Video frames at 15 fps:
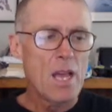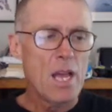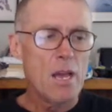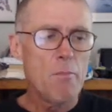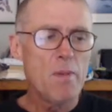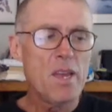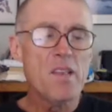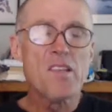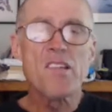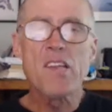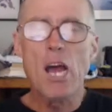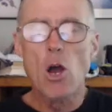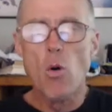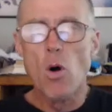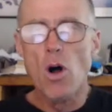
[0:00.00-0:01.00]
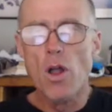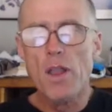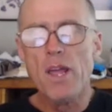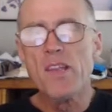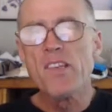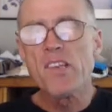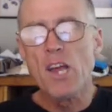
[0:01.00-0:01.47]
It means so on
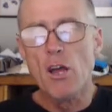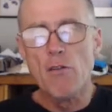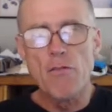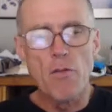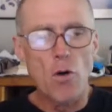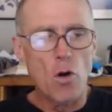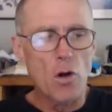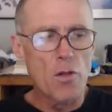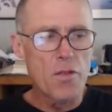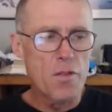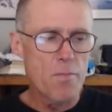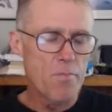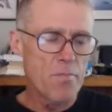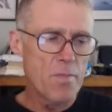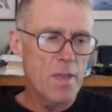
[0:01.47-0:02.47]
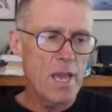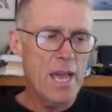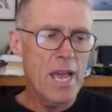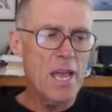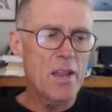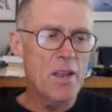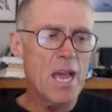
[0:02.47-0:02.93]
and so forth
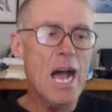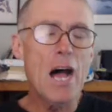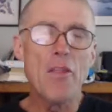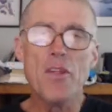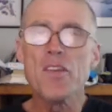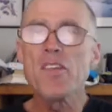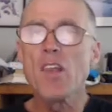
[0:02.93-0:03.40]
and others